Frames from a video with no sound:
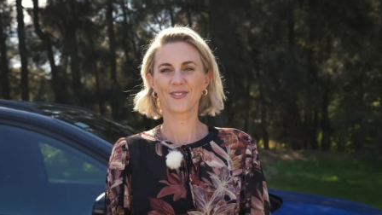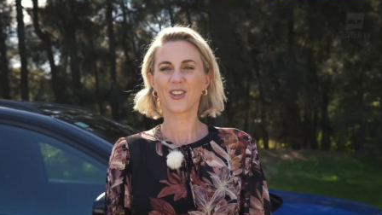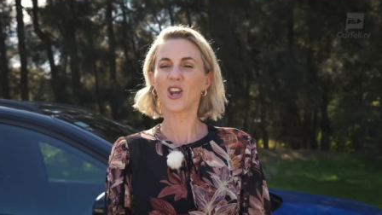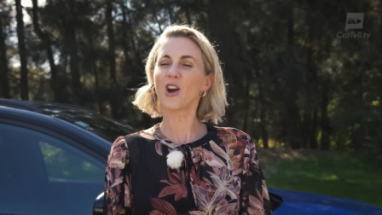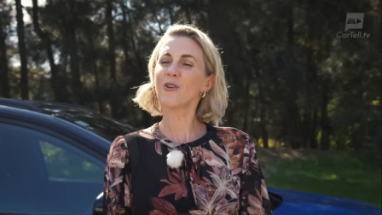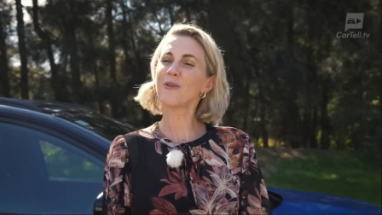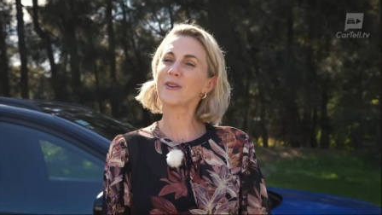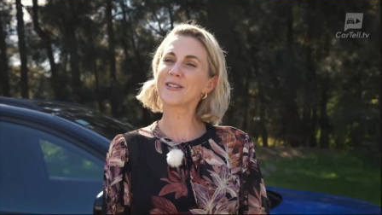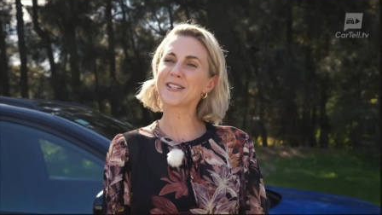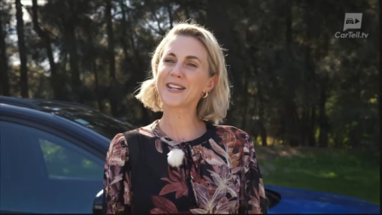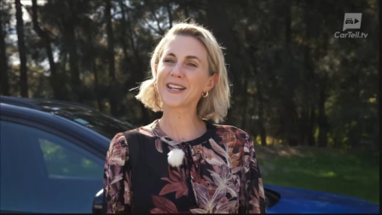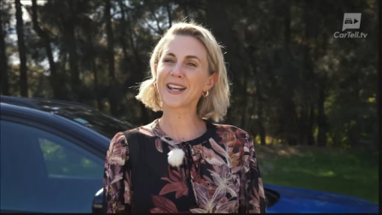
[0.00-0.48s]

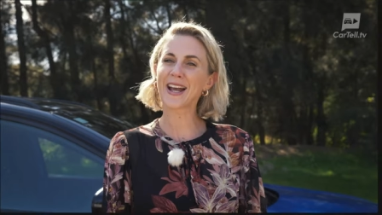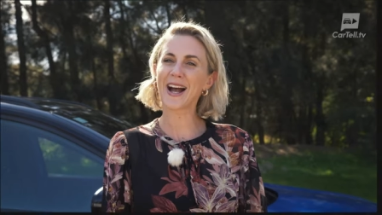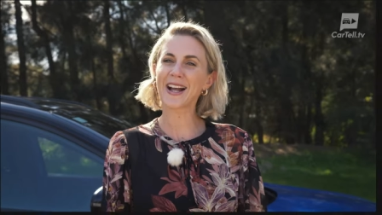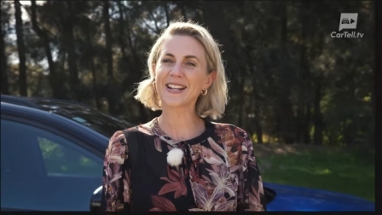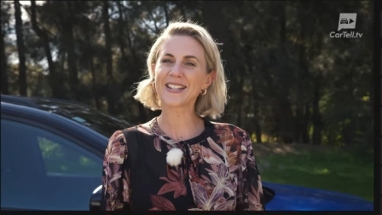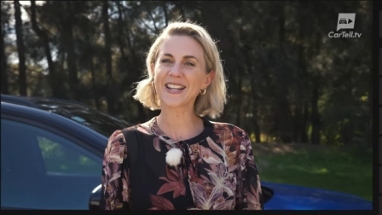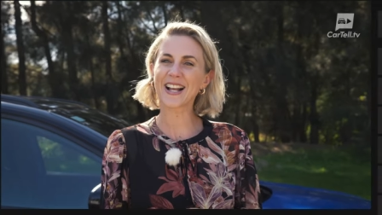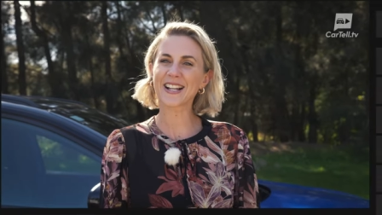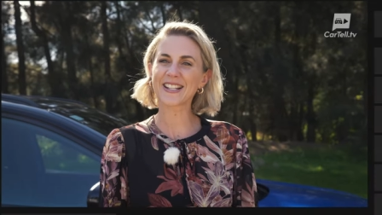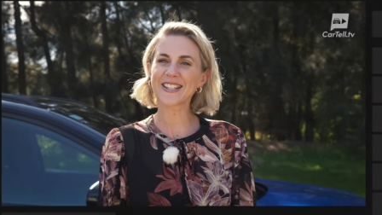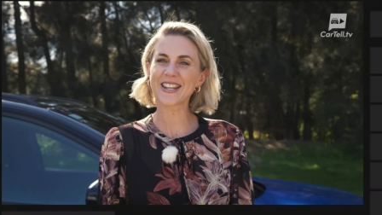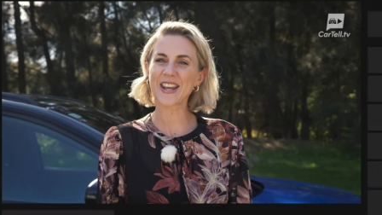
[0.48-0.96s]
You're watching
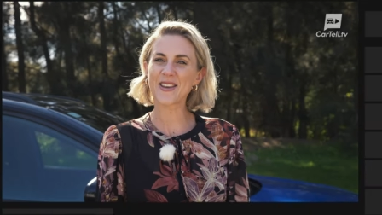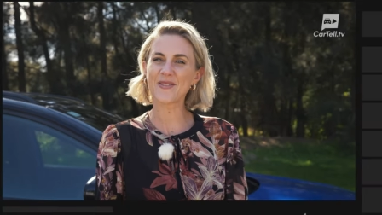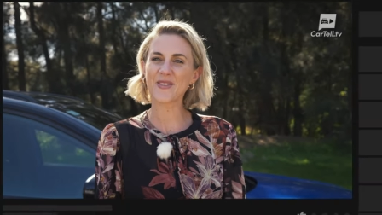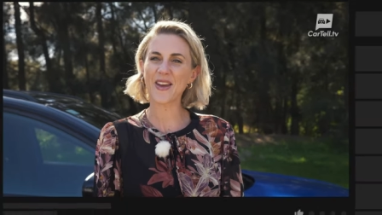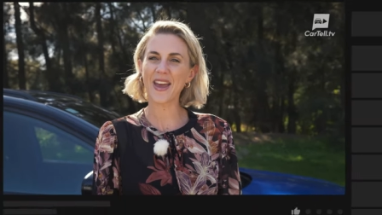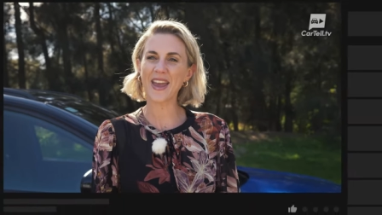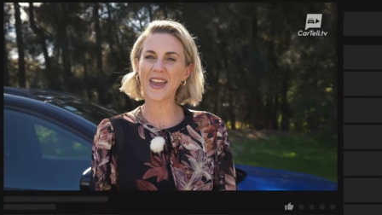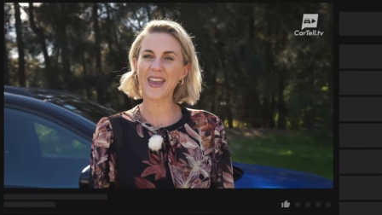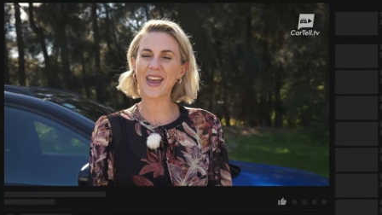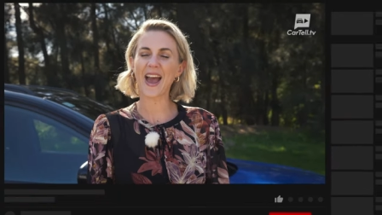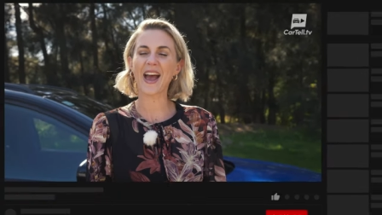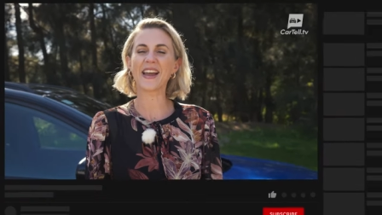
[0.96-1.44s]
CarTell
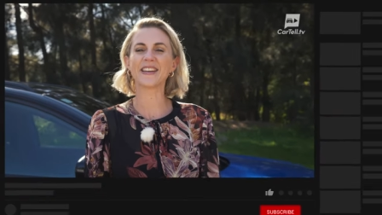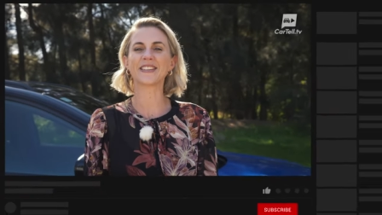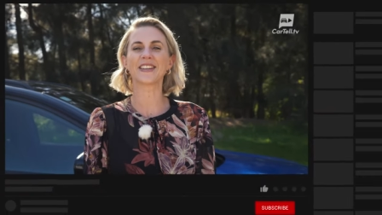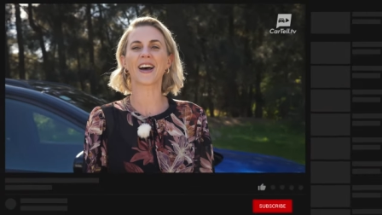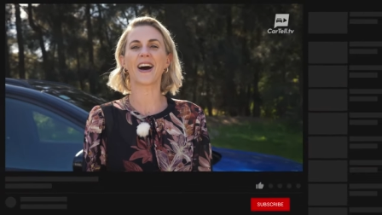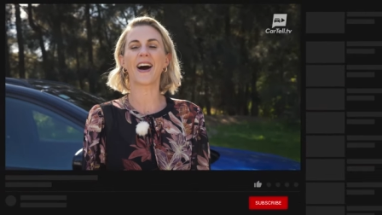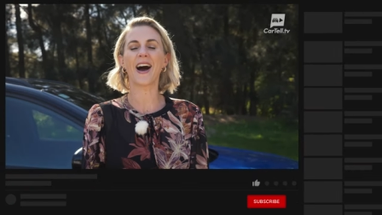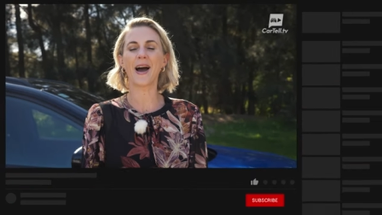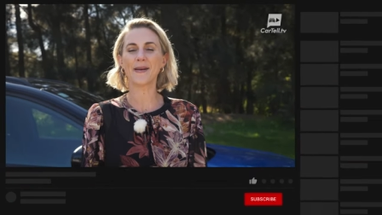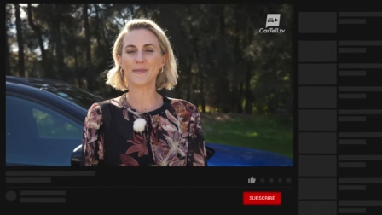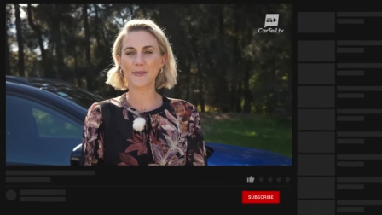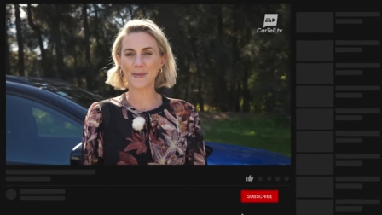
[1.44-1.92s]
TV, and
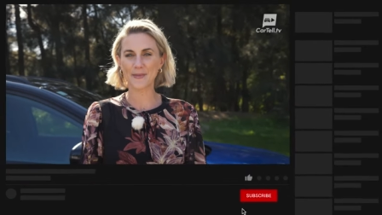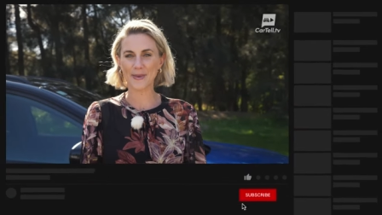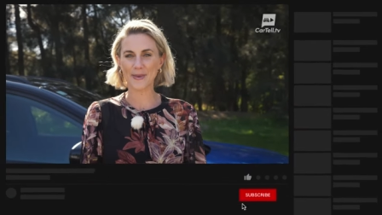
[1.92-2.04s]
I'm